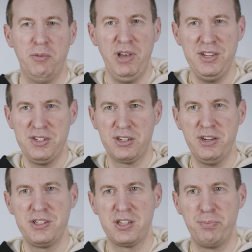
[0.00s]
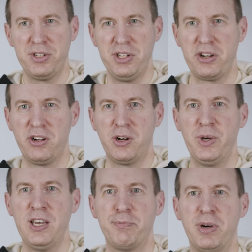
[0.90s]
Basically, it's a particular
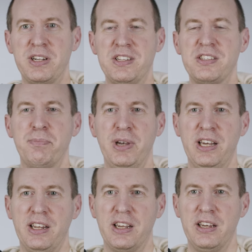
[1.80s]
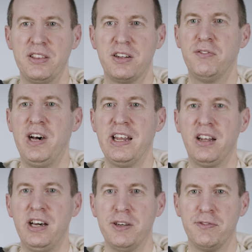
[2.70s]
way of participating in the
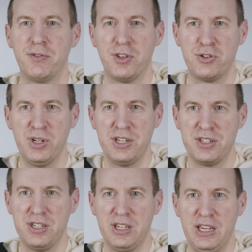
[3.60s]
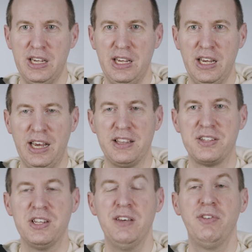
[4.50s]
divine life of the Trinity and the
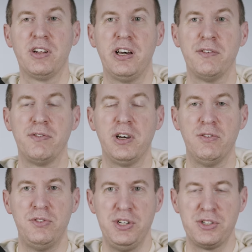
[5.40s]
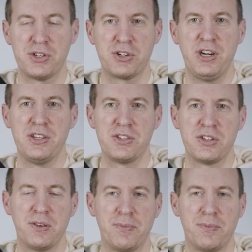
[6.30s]
saving life of Jesus Christ.